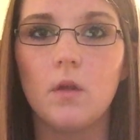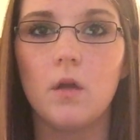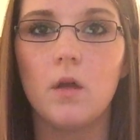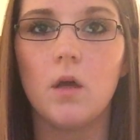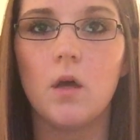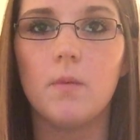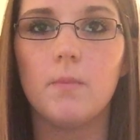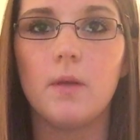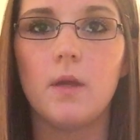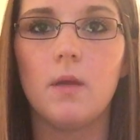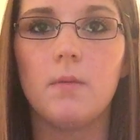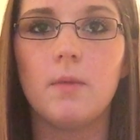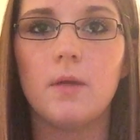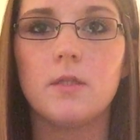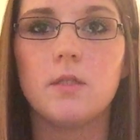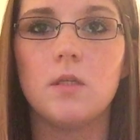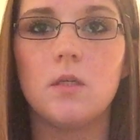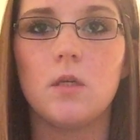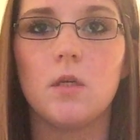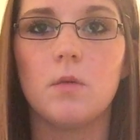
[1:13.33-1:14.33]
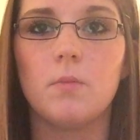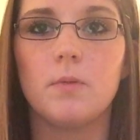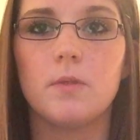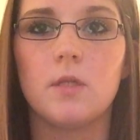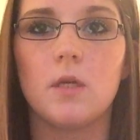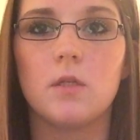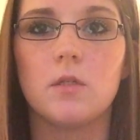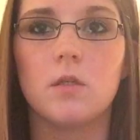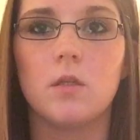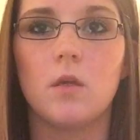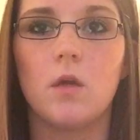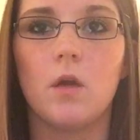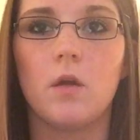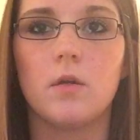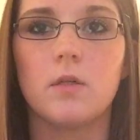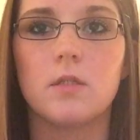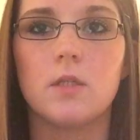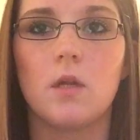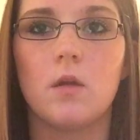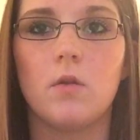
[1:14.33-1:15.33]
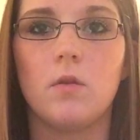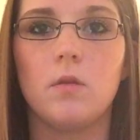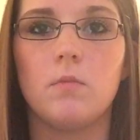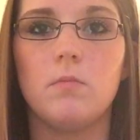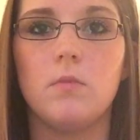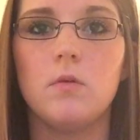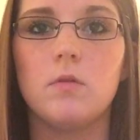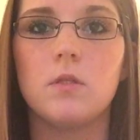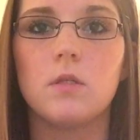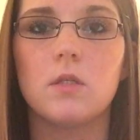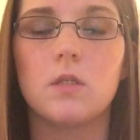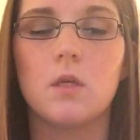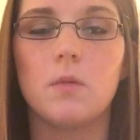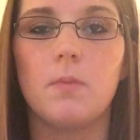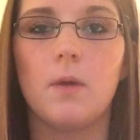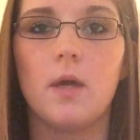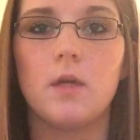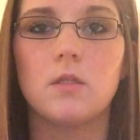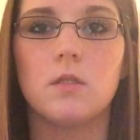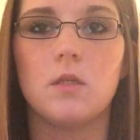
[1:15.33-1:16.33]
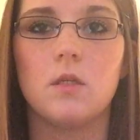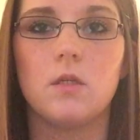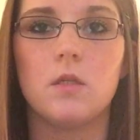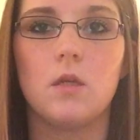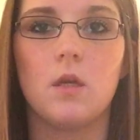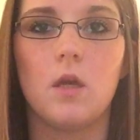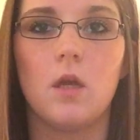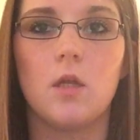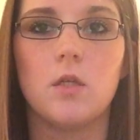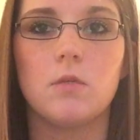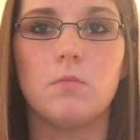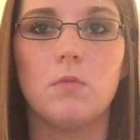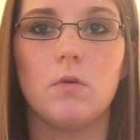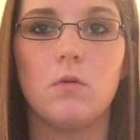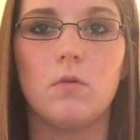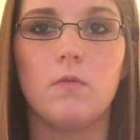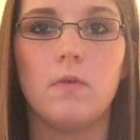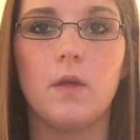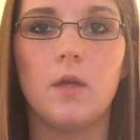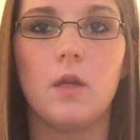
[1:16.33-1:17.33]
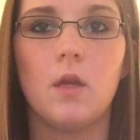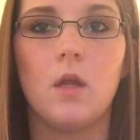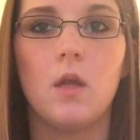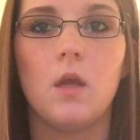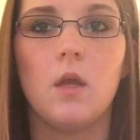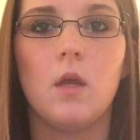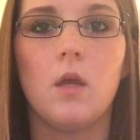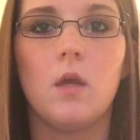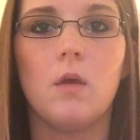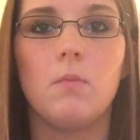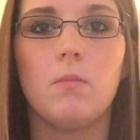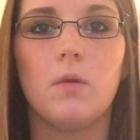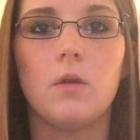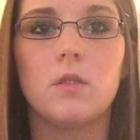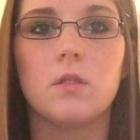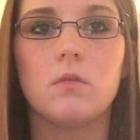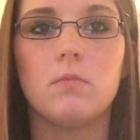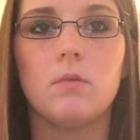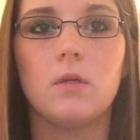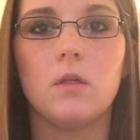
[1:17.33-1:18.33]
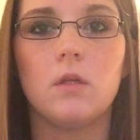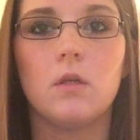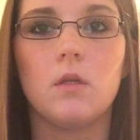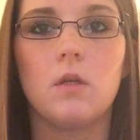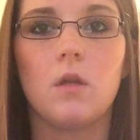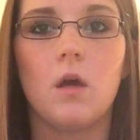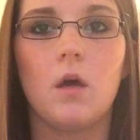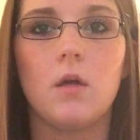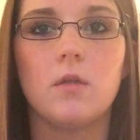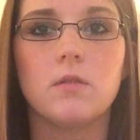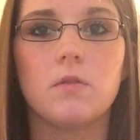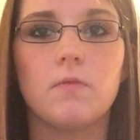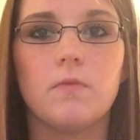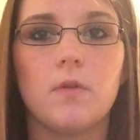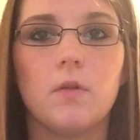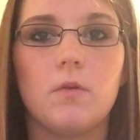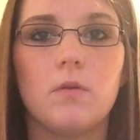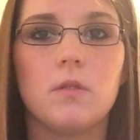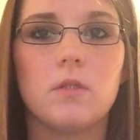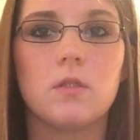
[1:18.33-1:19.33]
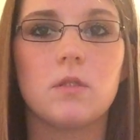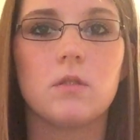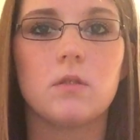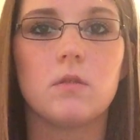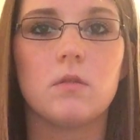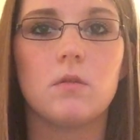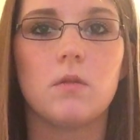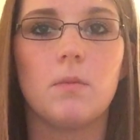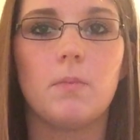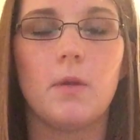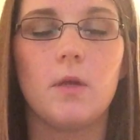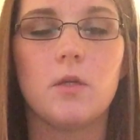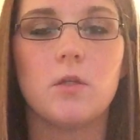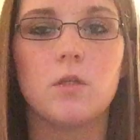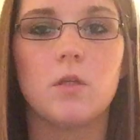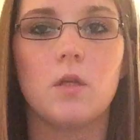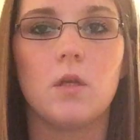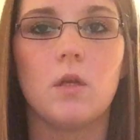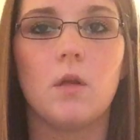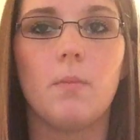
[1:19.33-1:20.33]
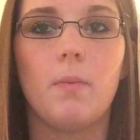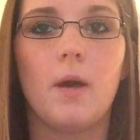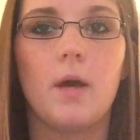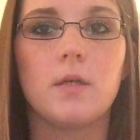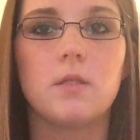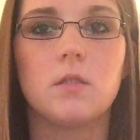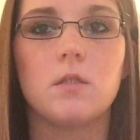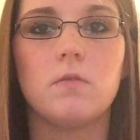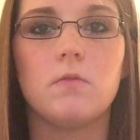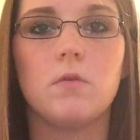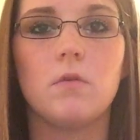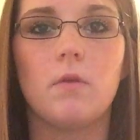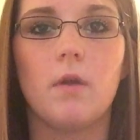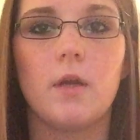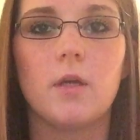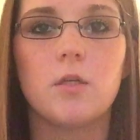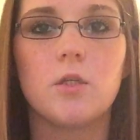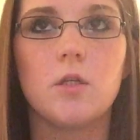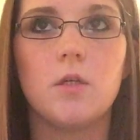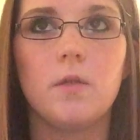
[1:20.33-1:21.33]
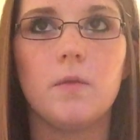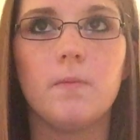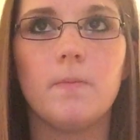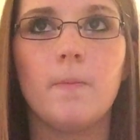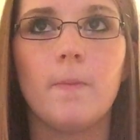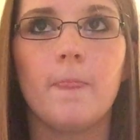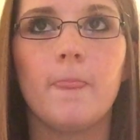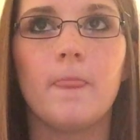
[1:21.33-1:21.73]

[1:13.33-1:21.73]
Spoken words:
MIT could potentially harness not only music's capacity to engage and motivate, but its ability to also influence the patient in a positive direction.